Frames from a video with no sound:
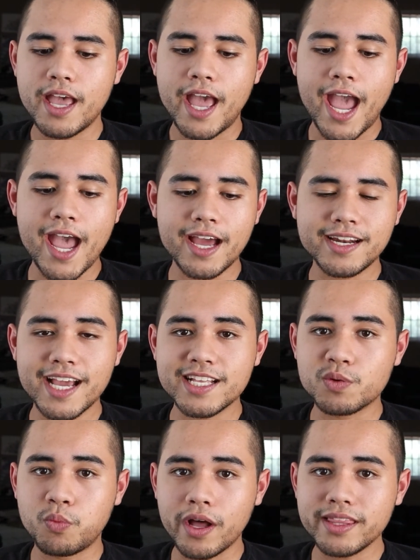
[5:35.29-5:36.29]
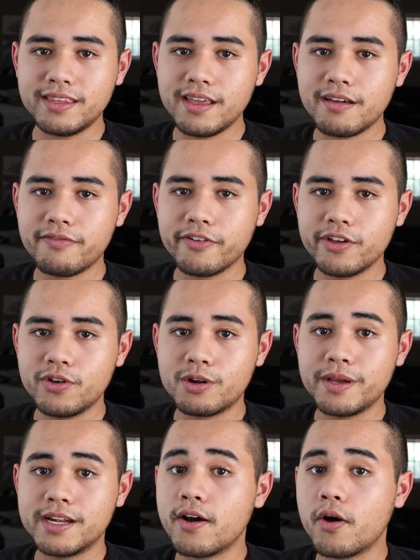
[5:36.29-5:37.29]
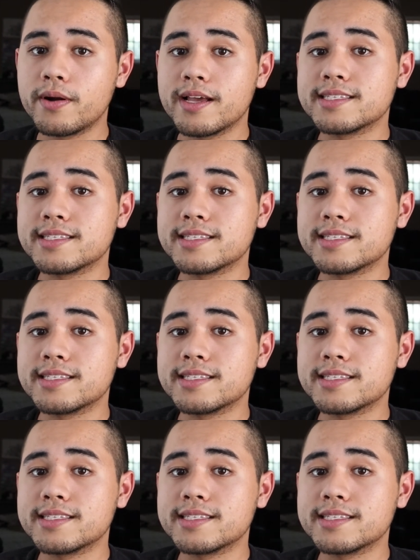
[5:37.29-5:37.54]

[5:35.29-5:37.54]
And it's one thing for you to be known as